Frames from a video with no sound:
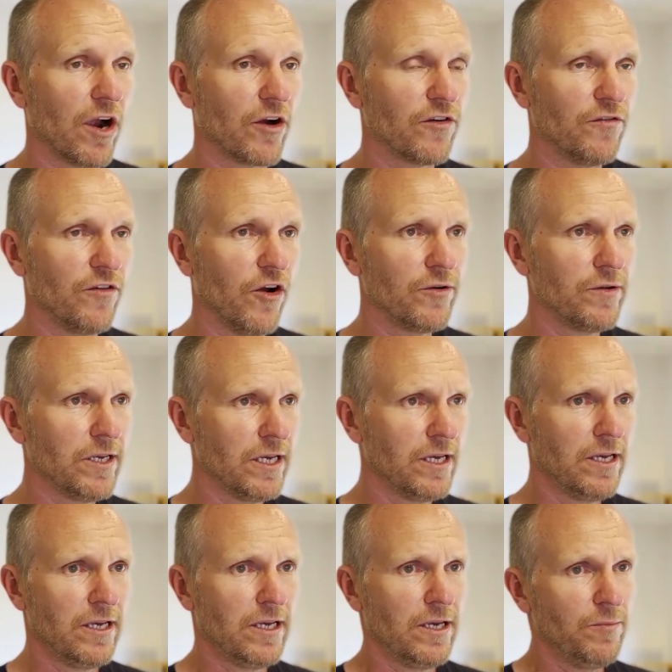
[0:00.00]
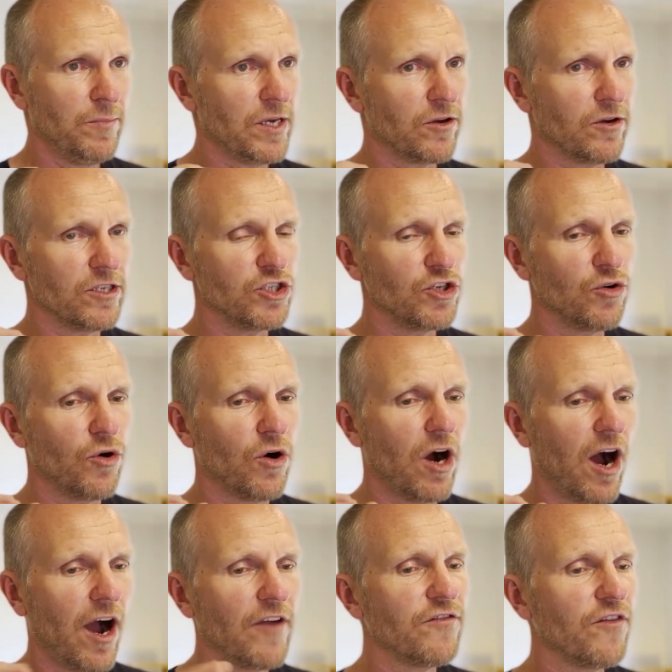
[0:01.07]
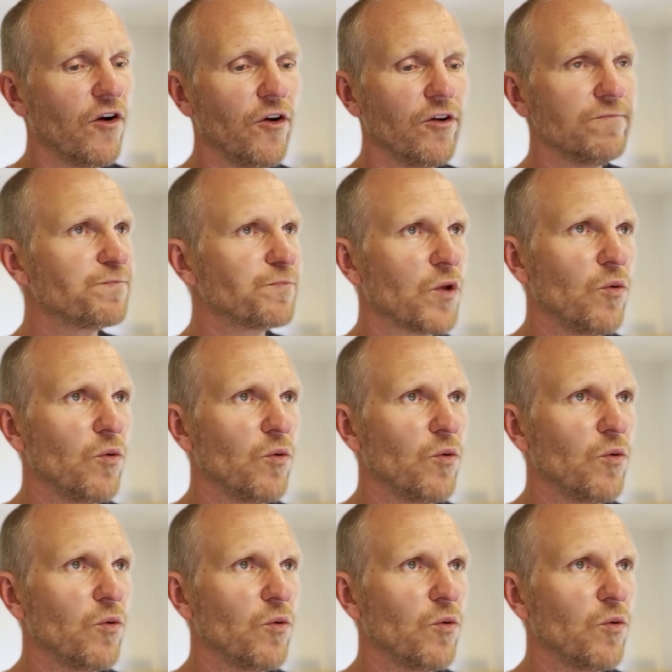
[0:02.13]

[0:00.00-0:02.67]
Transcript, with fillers: microphone because your iPhone